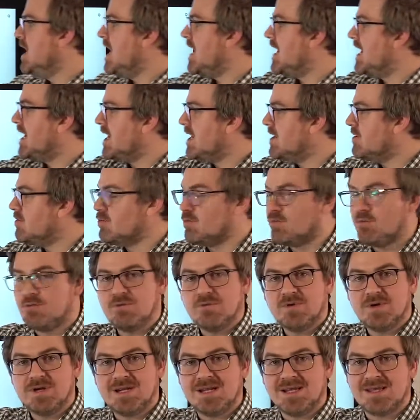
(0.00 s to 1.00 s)
and
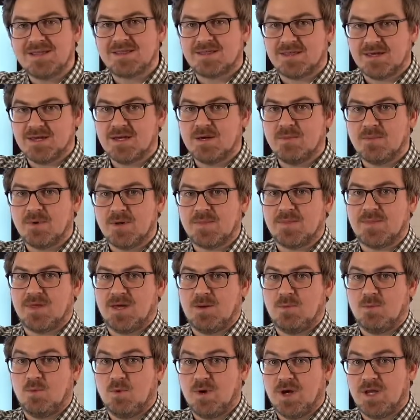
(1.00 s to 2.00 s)
really think about
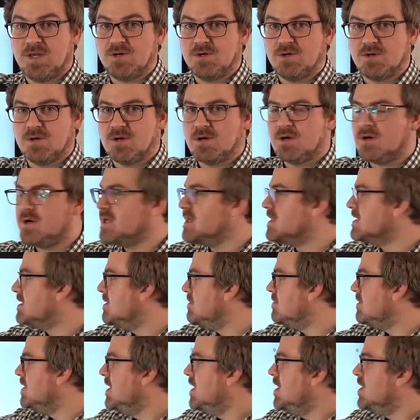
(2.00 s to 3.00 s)
them when you're learning
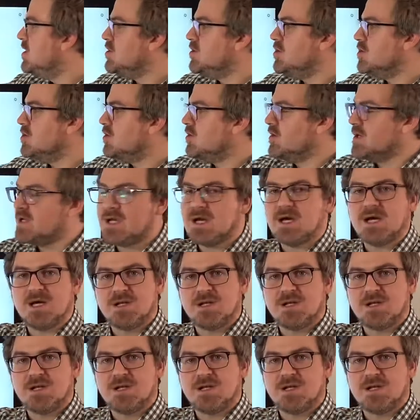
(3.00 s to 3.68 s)
them, you're going to